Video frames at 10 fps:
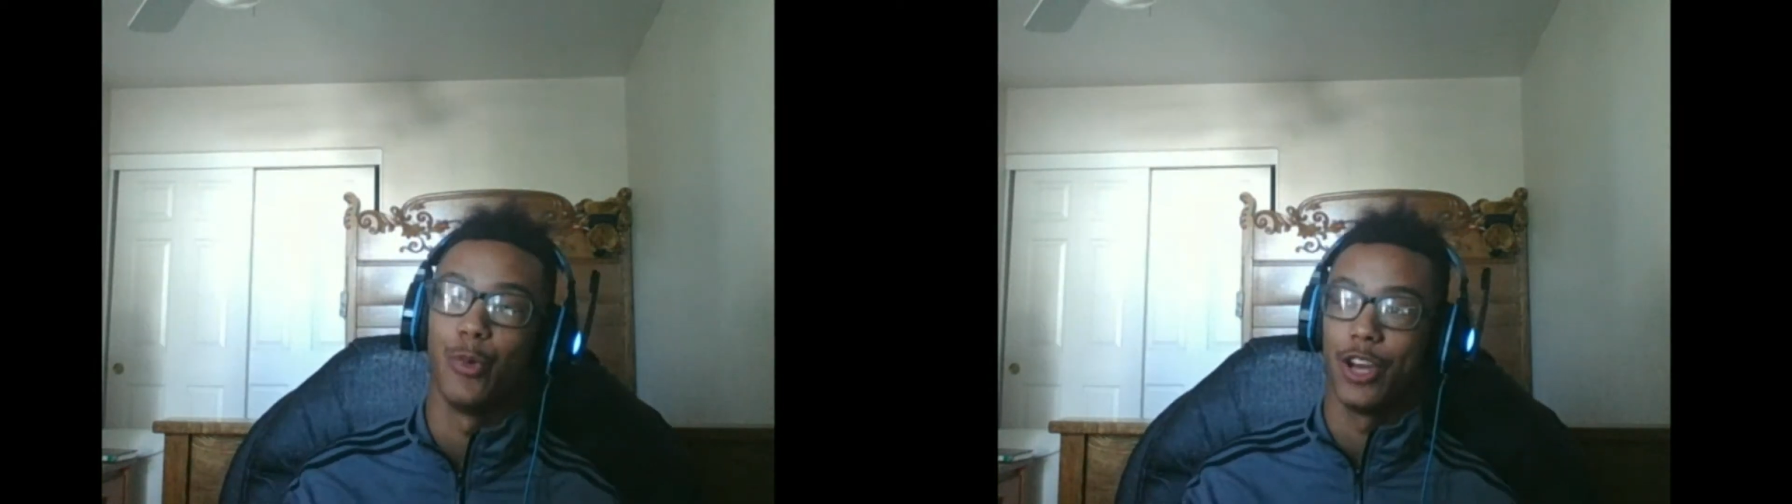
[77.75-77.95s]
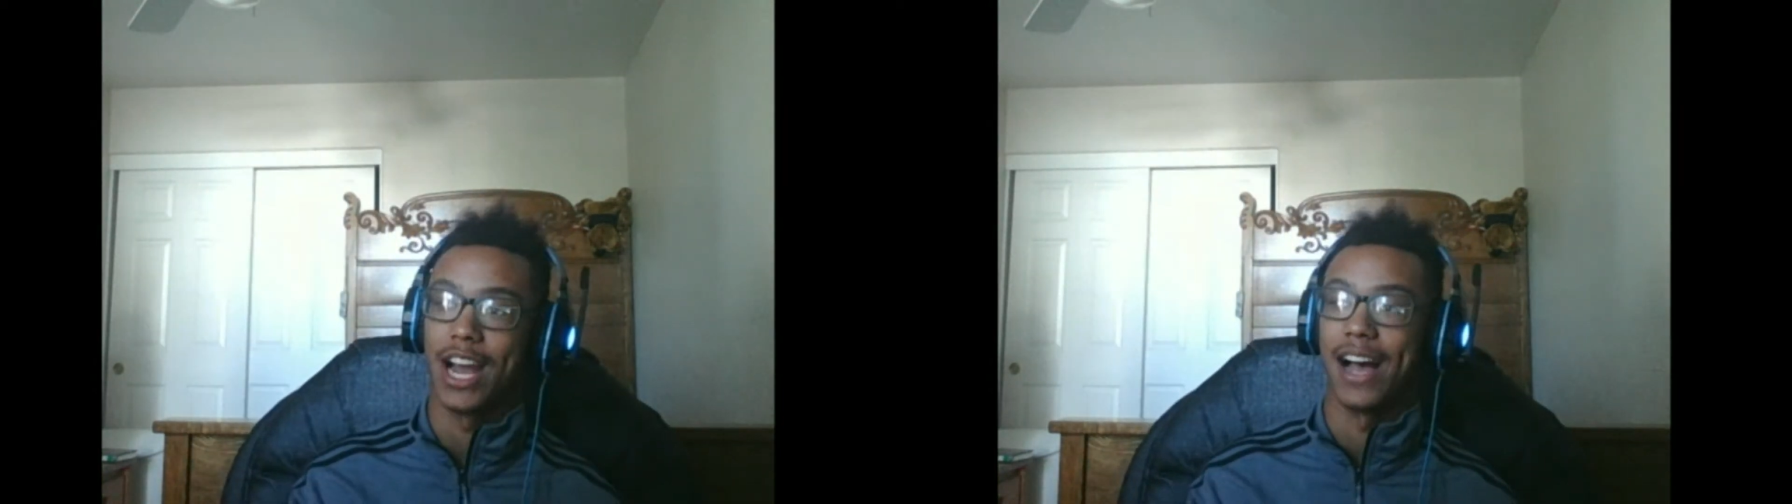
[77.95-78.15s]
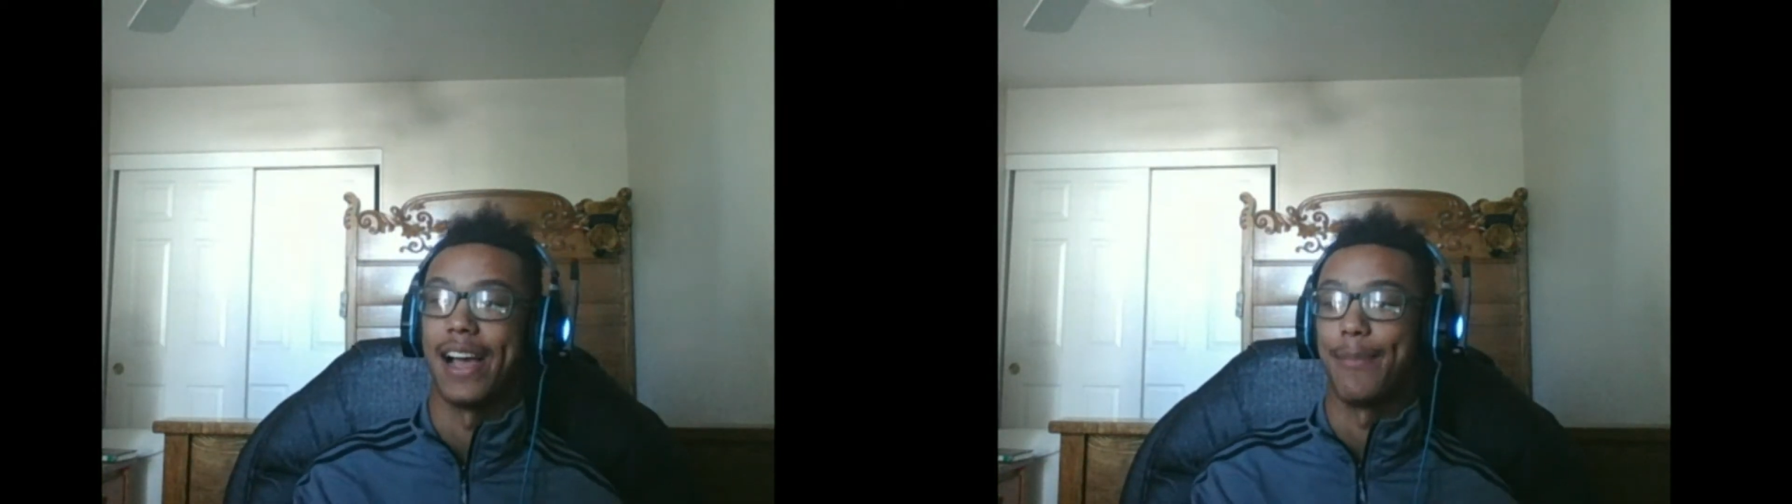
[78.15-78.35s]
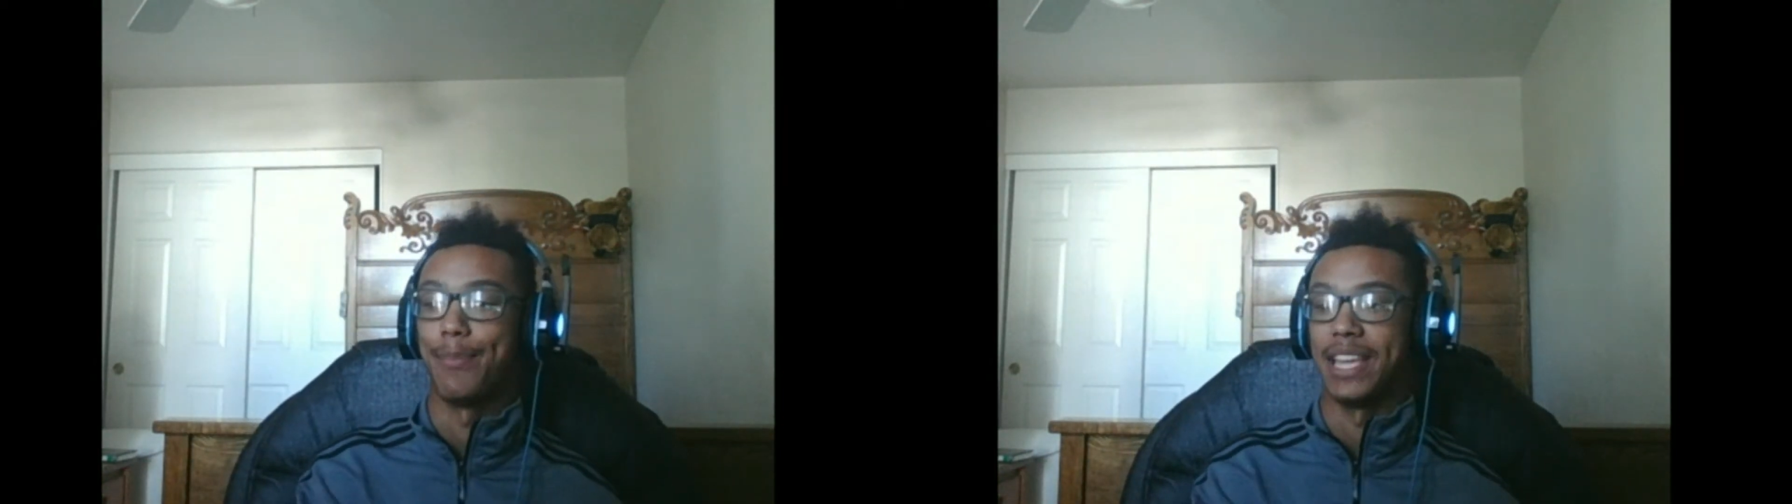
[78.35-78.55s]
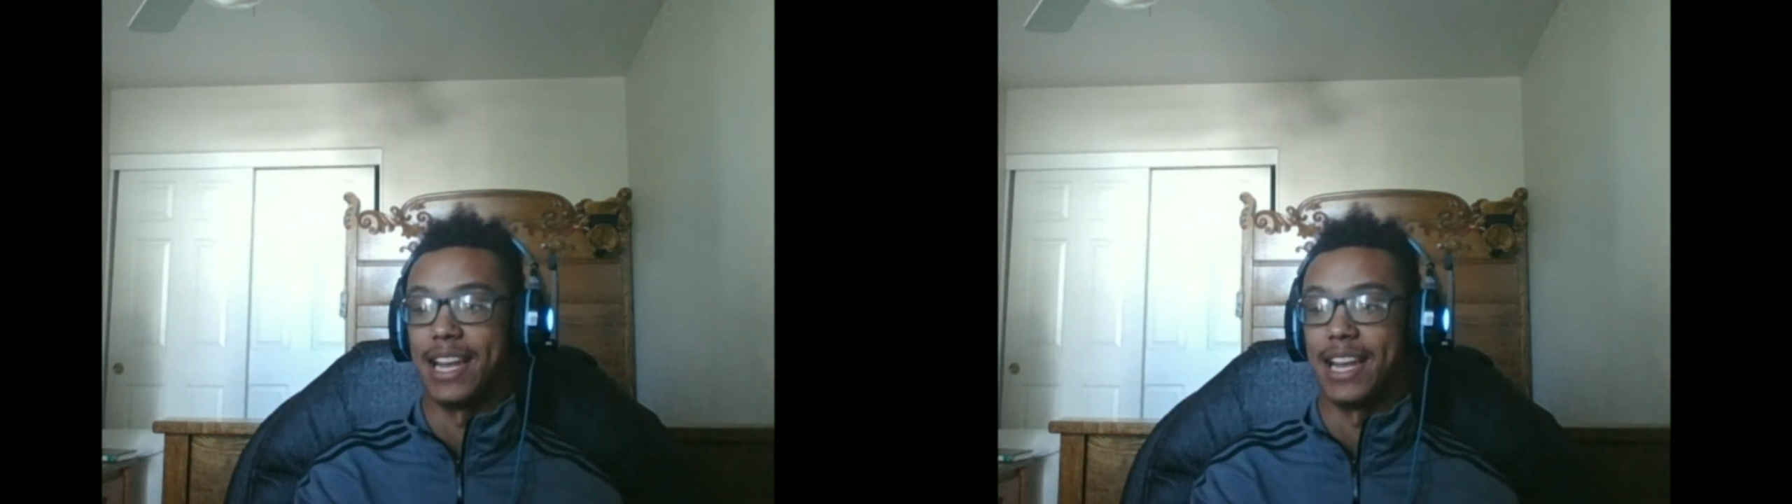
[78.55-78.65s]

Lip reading: would I be?